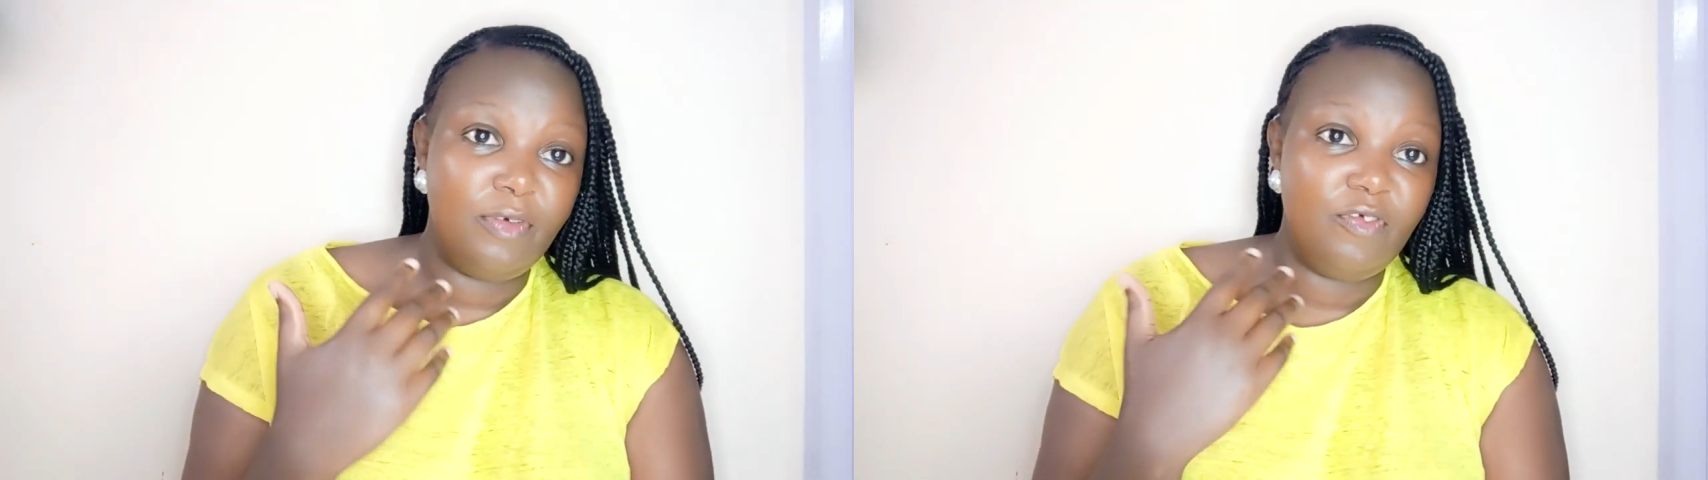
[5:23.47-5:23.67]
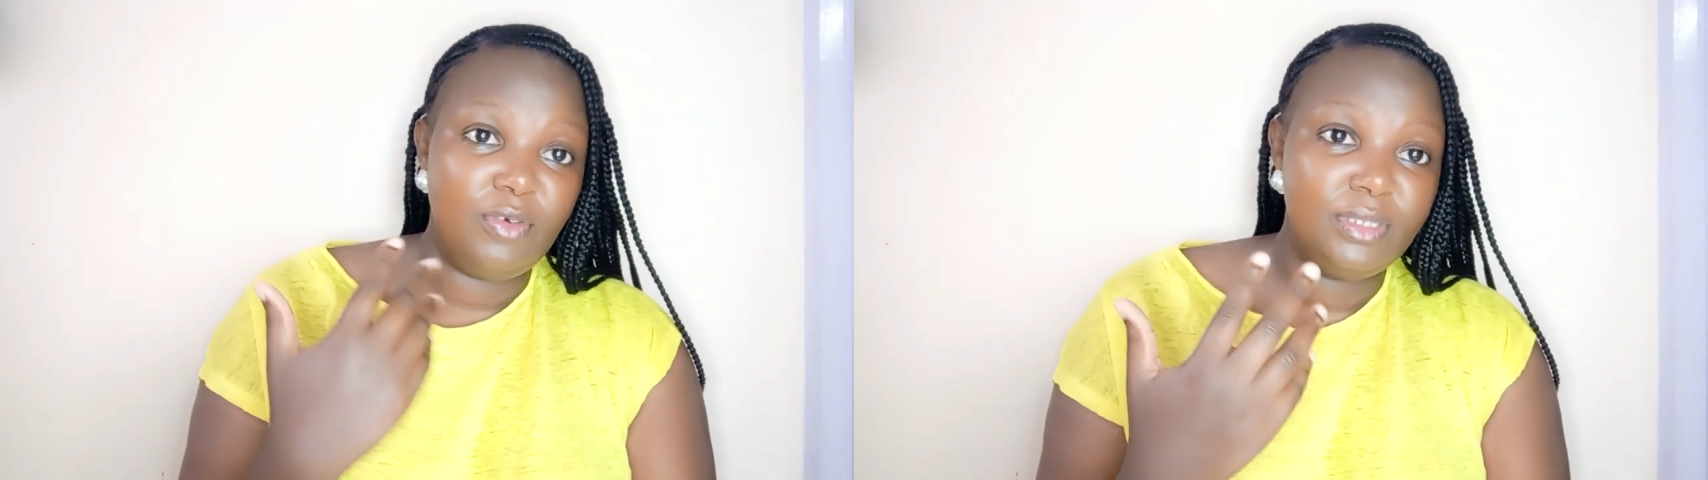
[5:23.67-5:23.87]

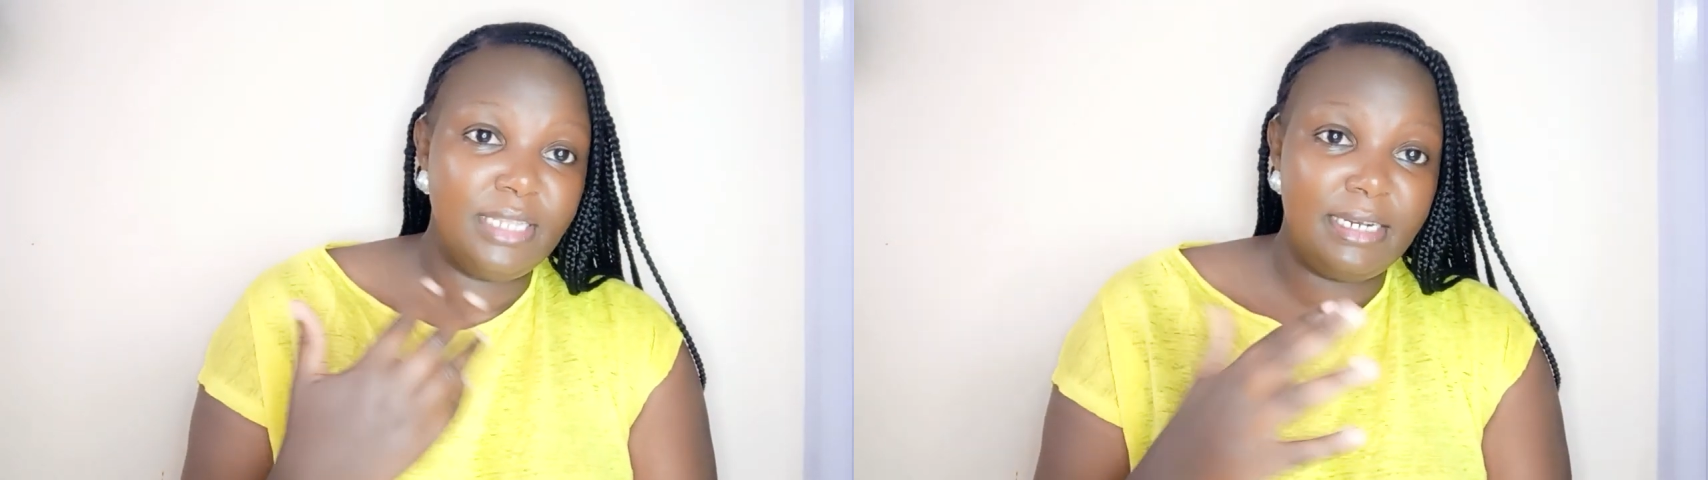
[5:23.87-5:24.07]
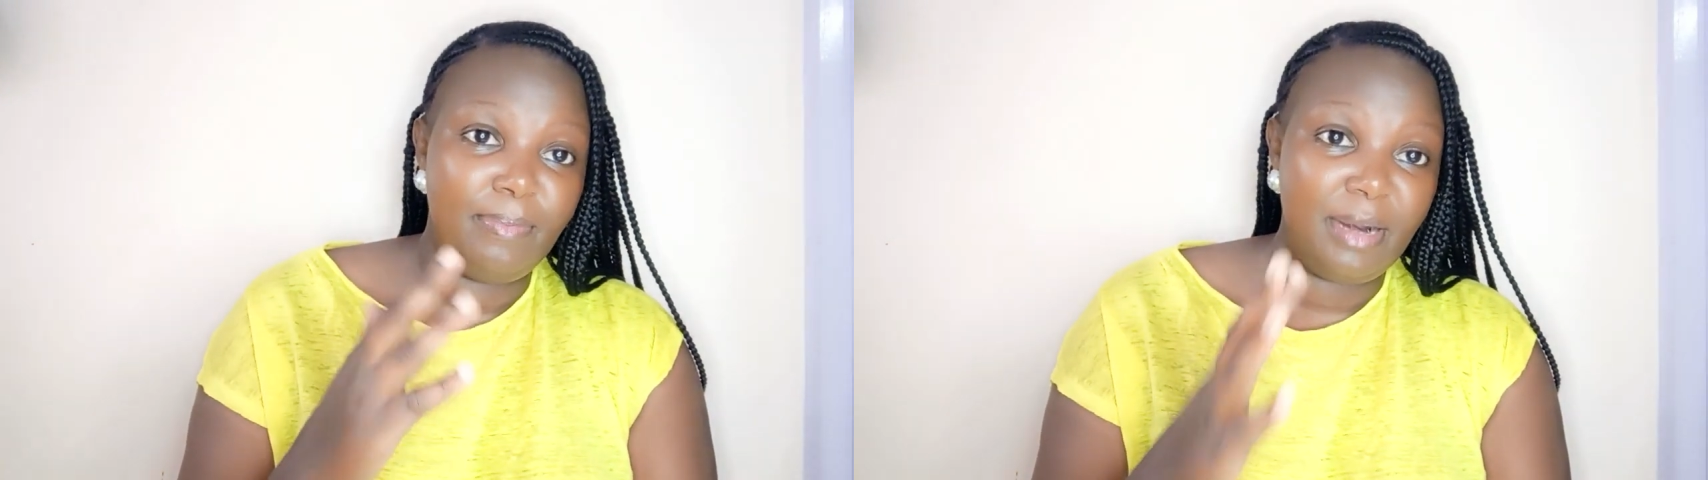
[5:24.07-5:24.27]
of loans
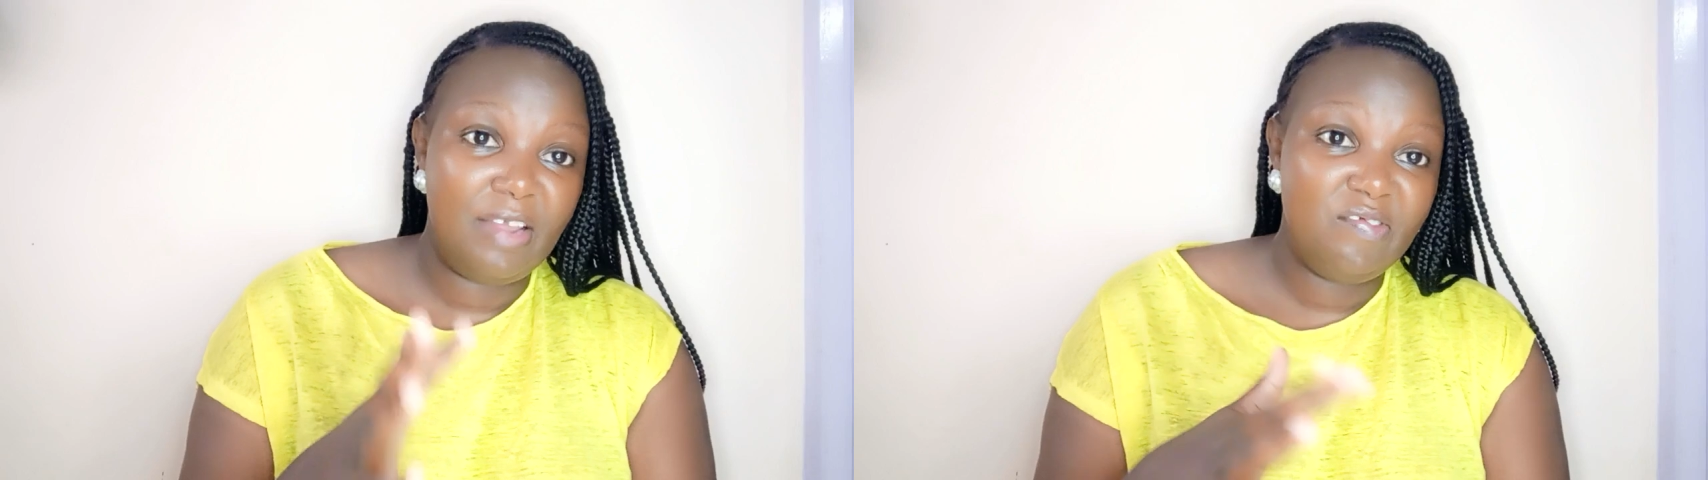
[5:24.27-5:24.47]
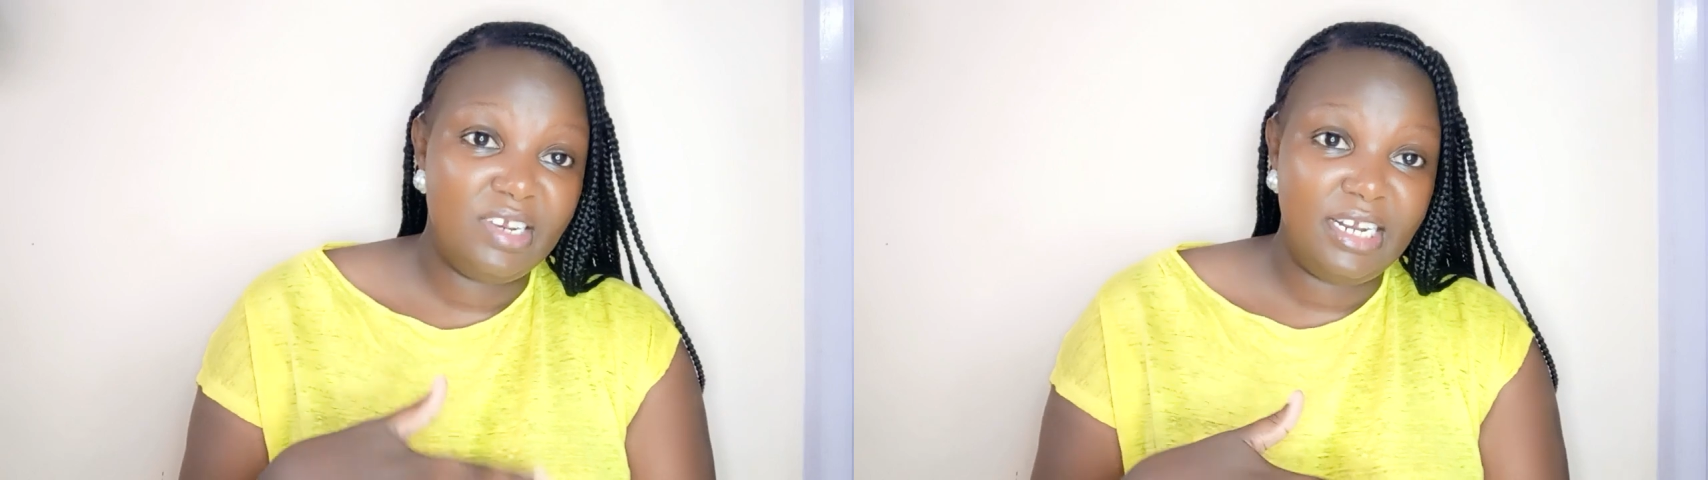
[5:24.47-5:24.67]
that
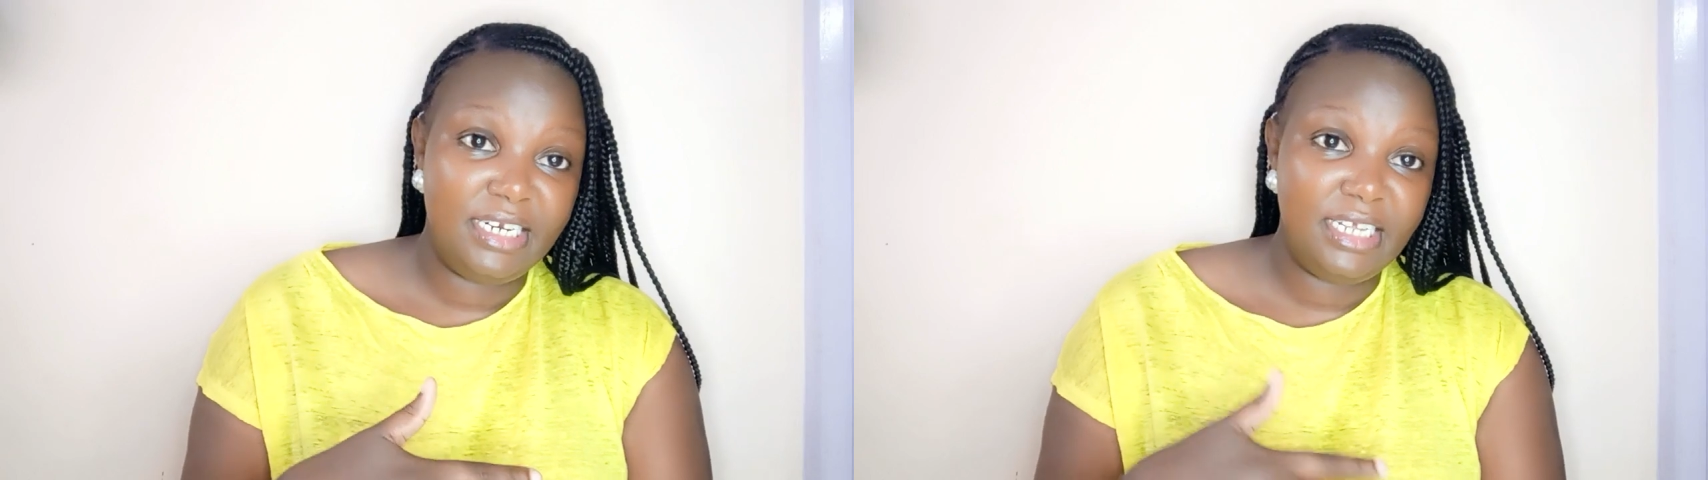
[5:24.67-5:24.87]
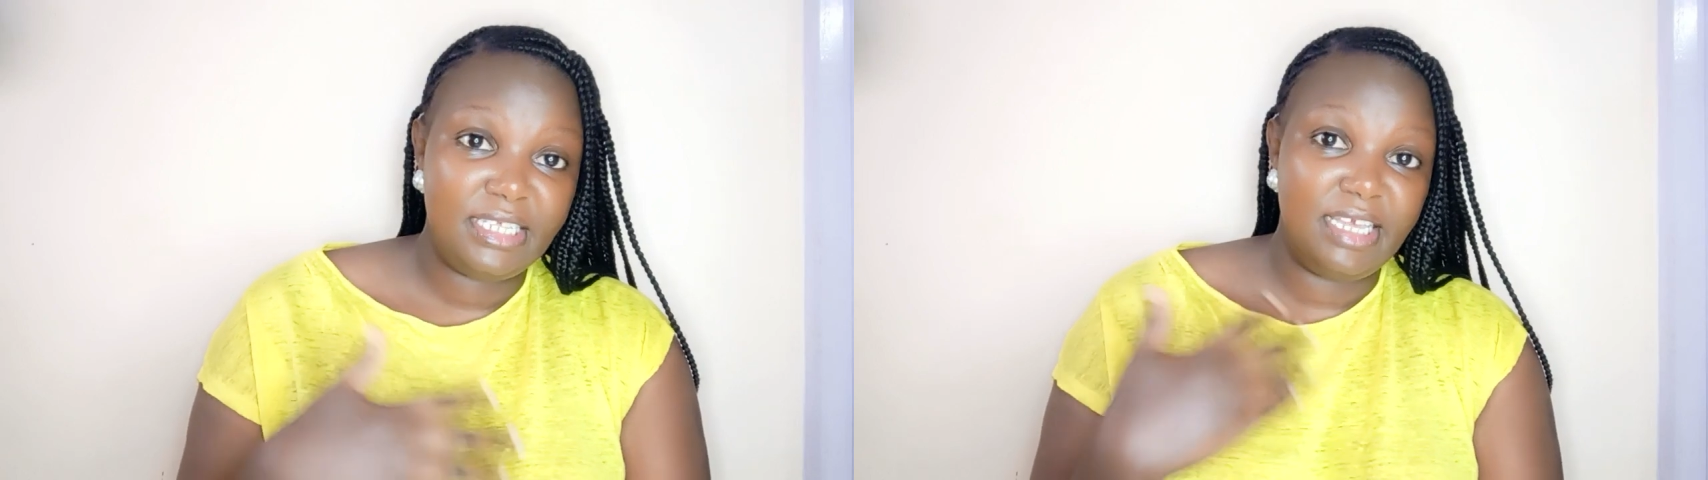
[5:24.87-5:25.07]
private lenders